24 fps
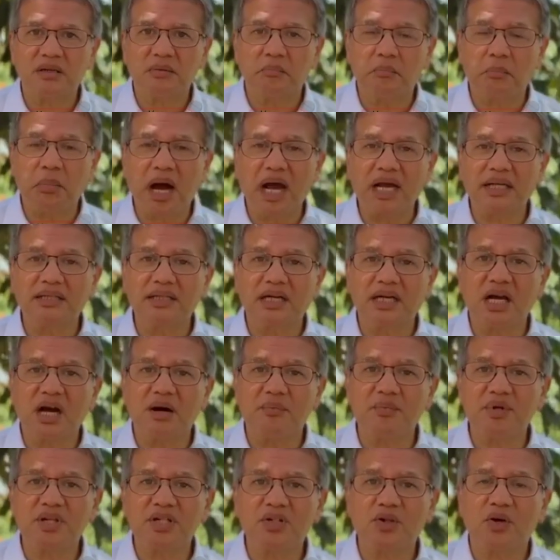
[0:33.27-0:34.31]
by the
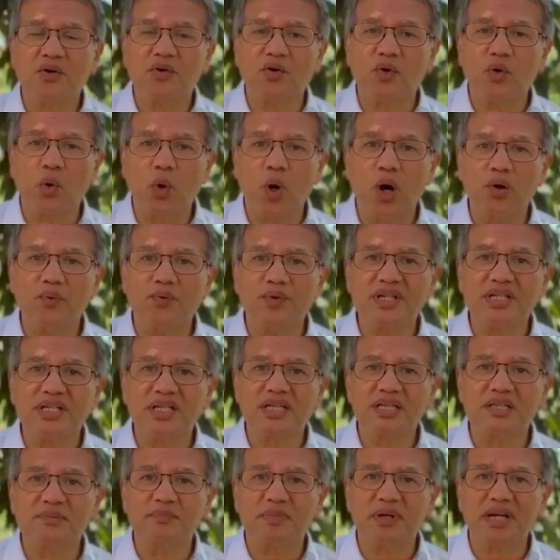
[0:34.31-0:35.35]
government of Goa, which
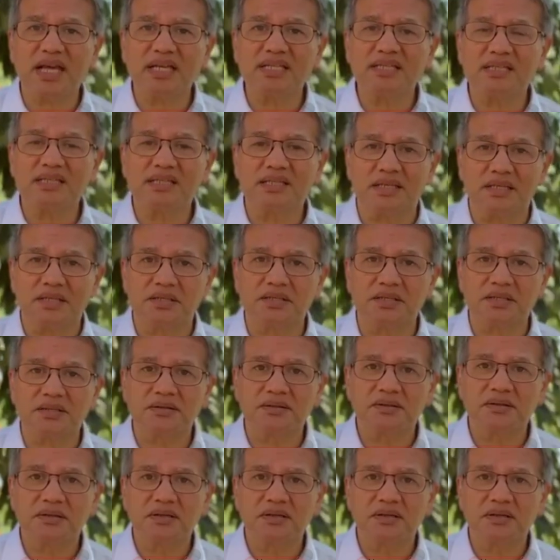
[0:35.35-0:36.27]
has blessed this